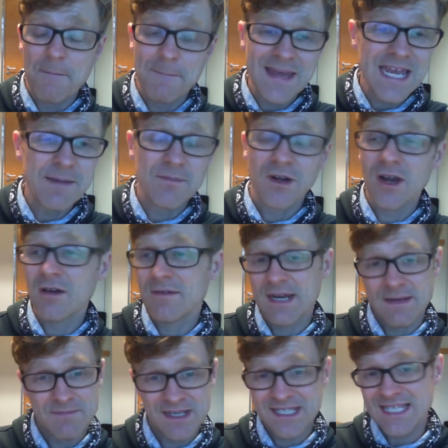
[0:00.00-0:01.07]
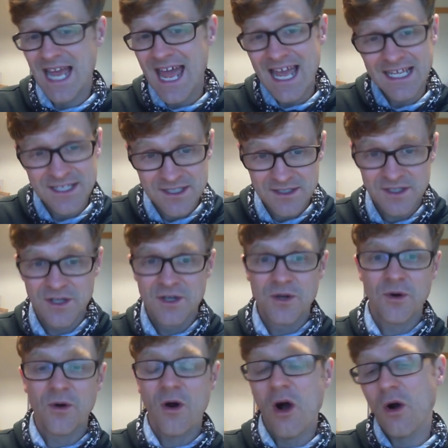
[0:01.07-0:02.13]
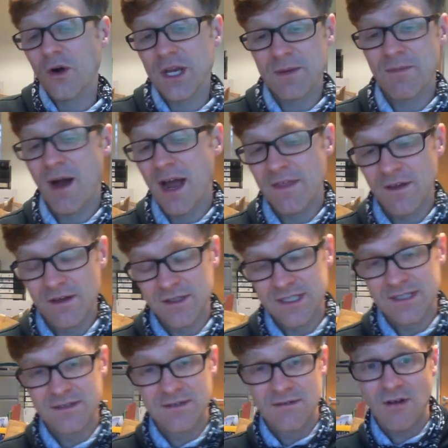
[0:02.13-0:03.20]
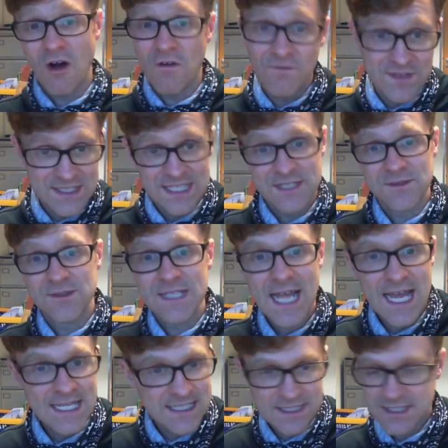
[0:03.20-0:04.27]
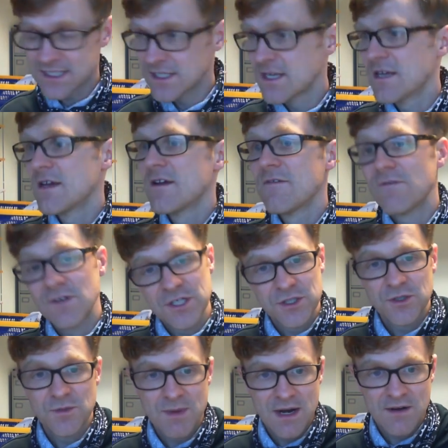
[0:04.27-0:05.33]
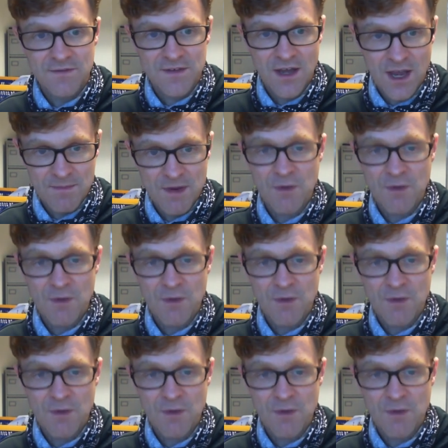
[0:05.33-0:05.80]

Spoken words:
People only possess or occupy those offices or desks for a short period of time.